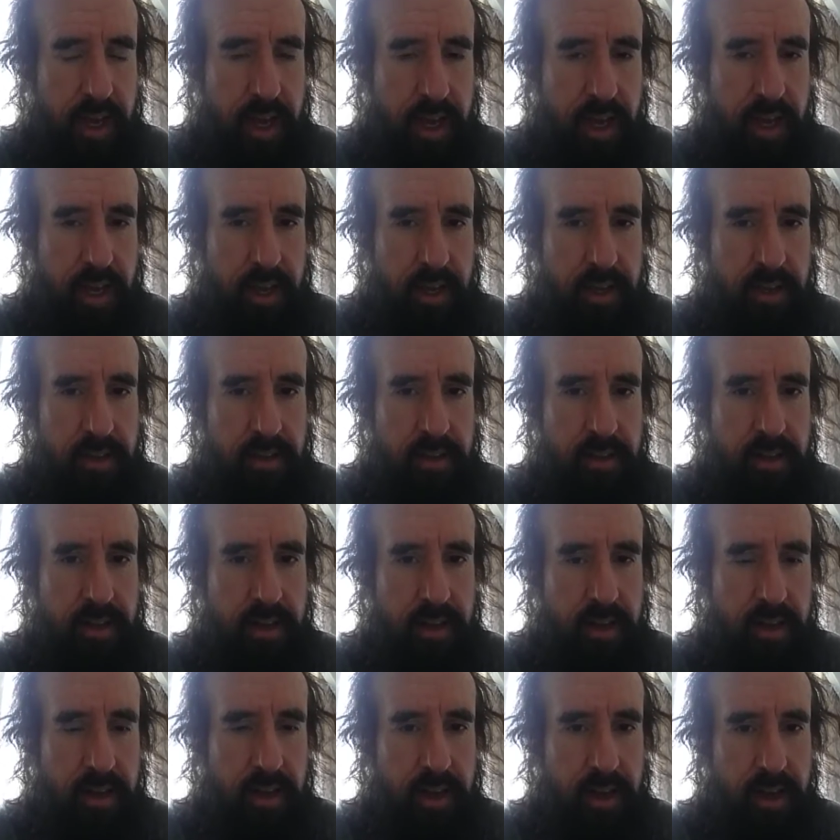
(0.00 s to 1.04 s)
And
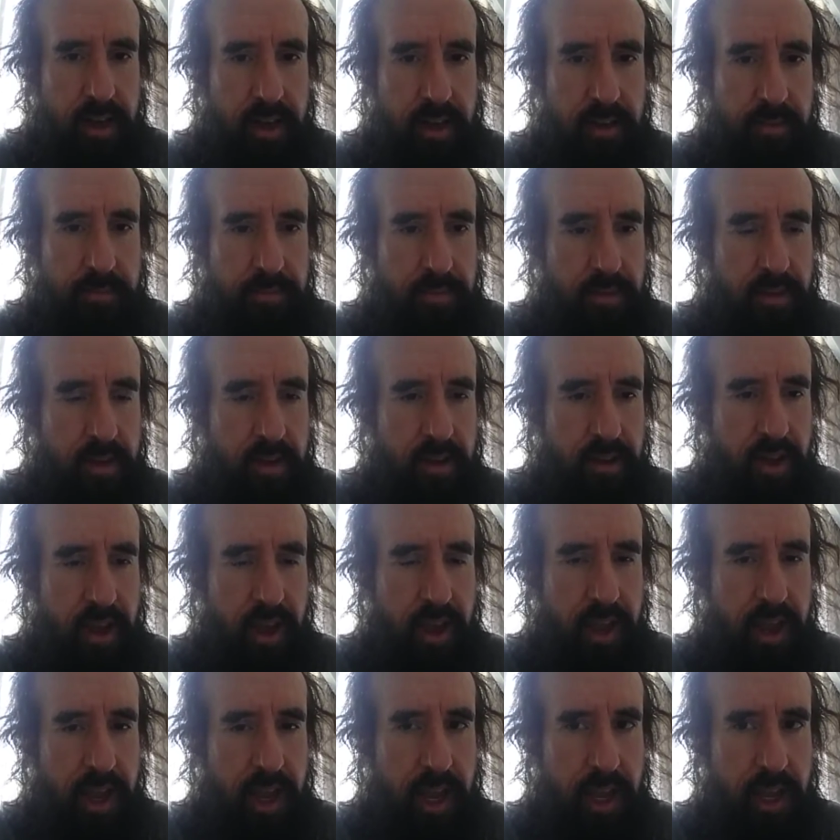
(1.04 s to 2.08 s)
um,
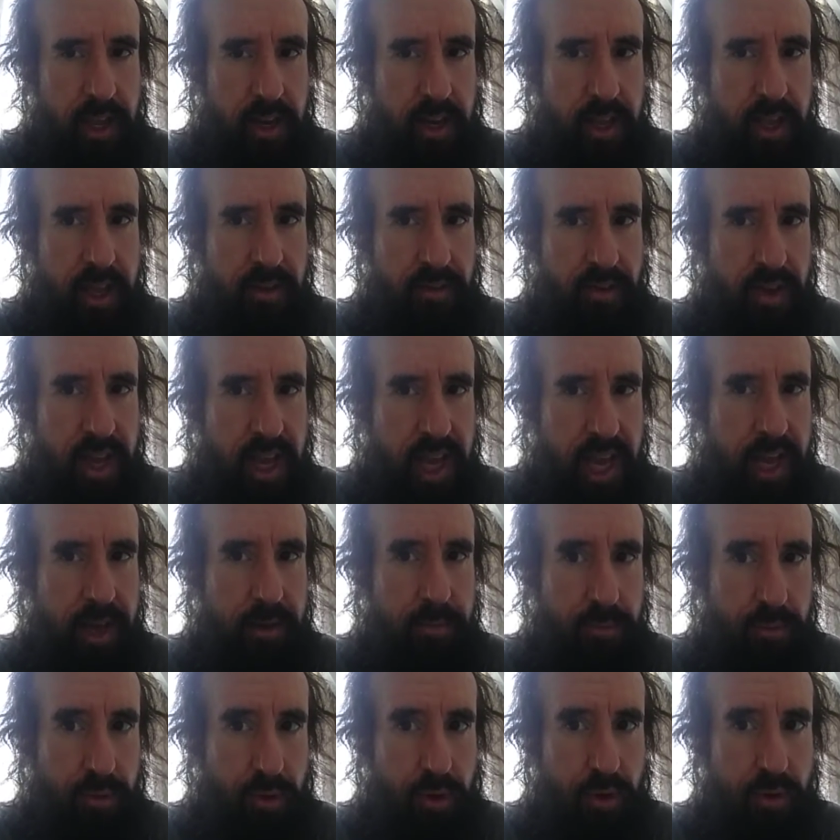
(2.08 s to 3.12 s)
and if I
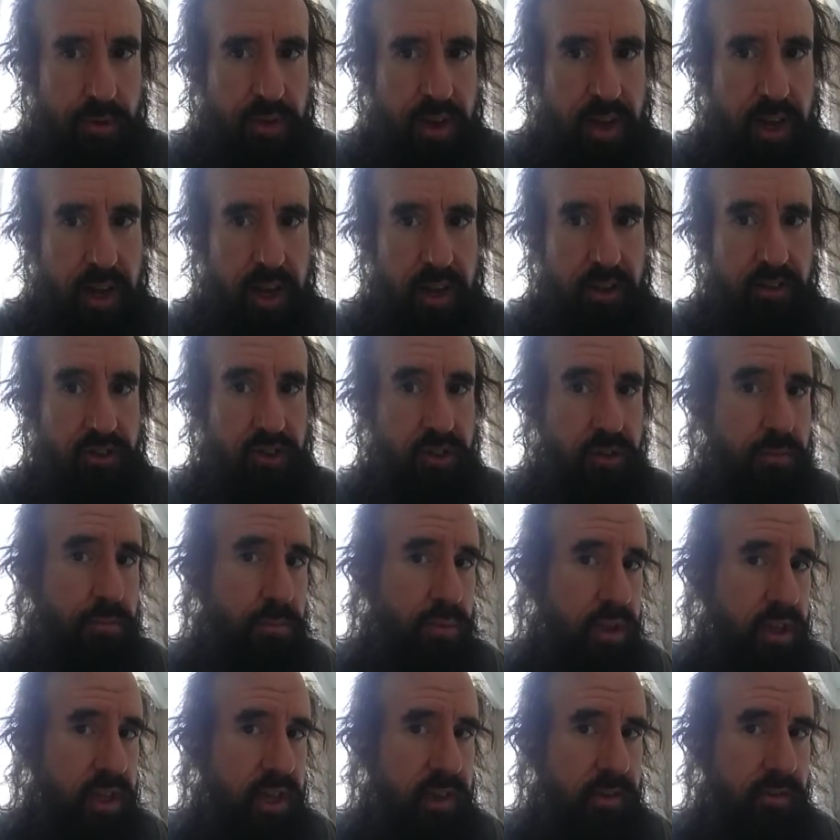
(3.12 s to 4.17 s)
can't prove it, I shouldn't
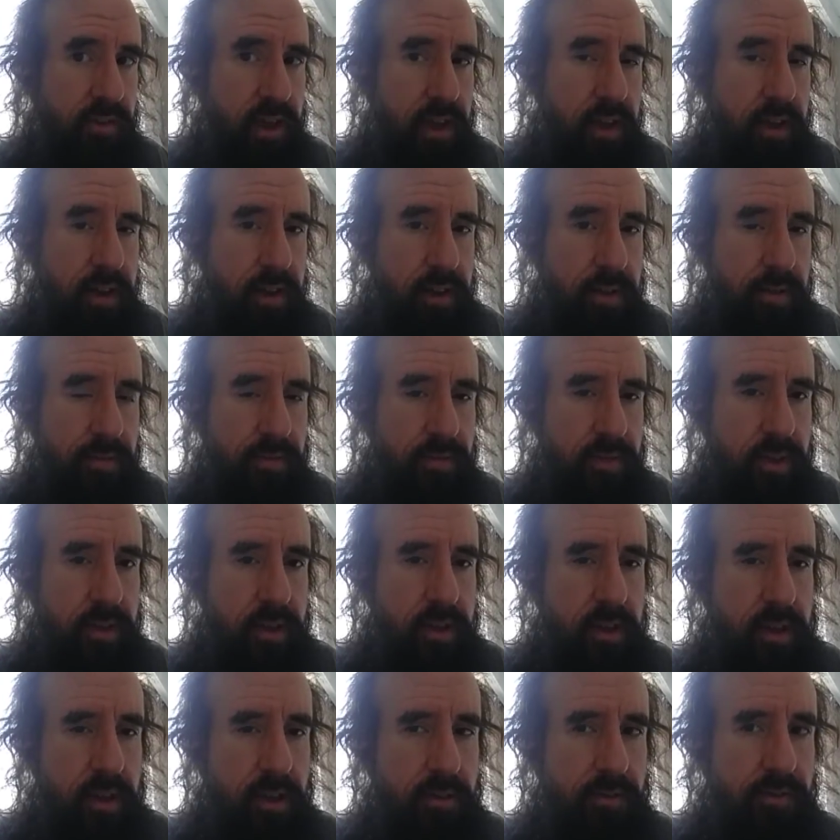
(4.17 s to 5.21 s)
believe it
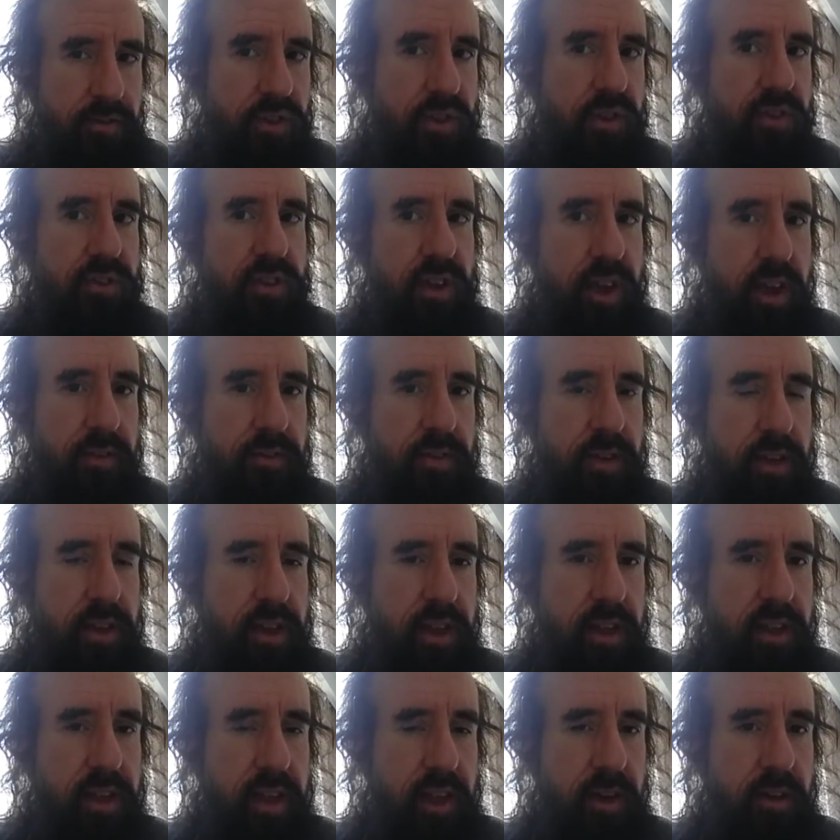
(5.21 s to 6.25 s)

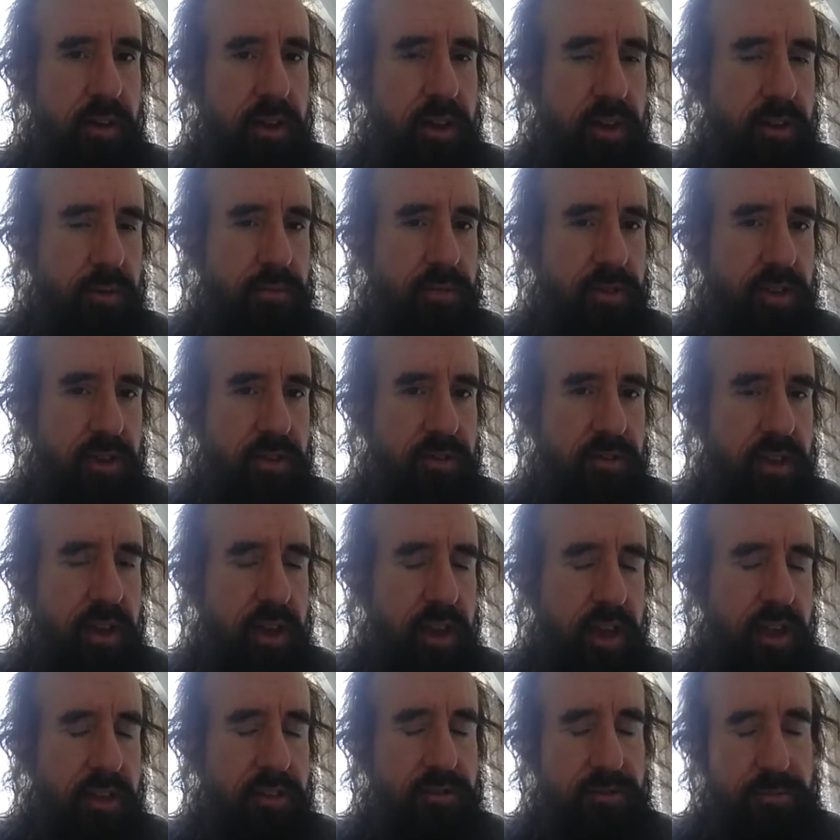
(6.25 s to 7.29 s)
philosophically. Now, Hume says,
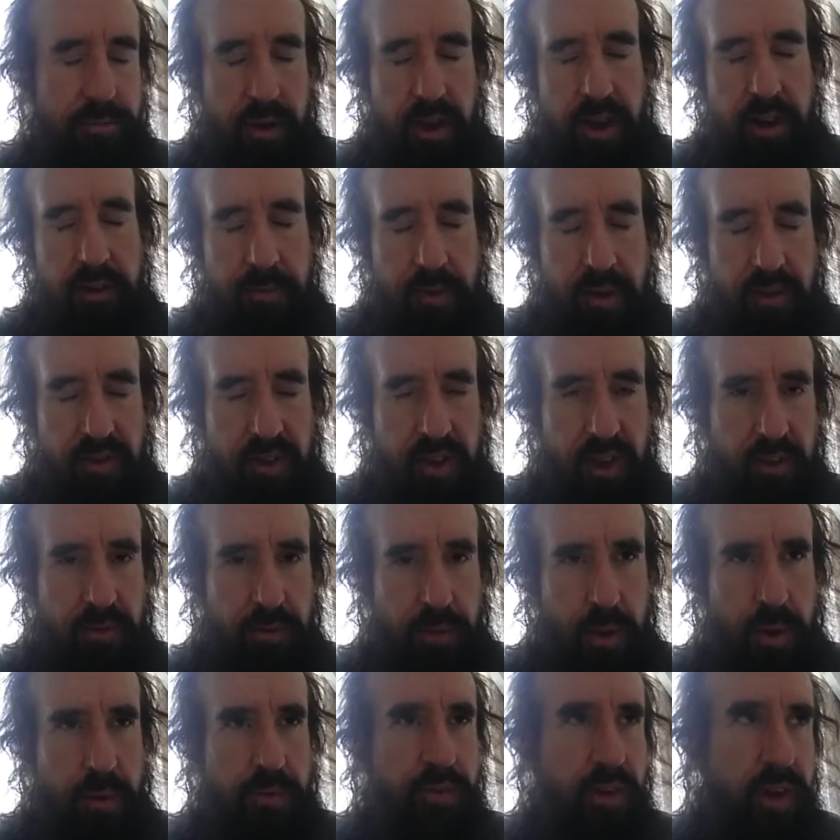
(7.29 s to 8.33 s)
in spite of myself,
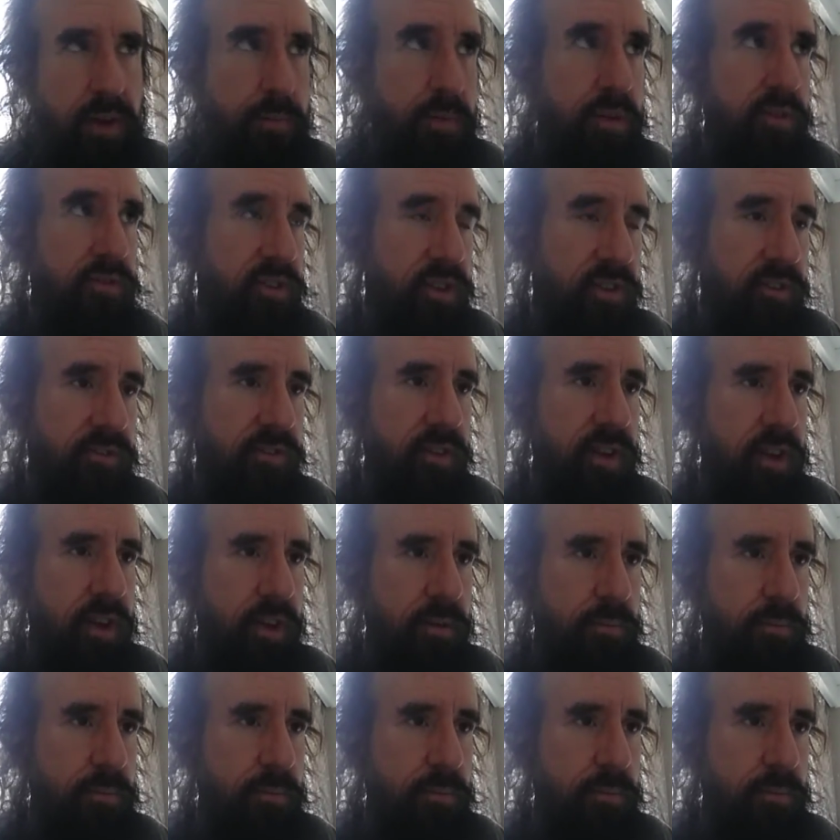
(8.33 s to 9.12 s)
I'm going to find myself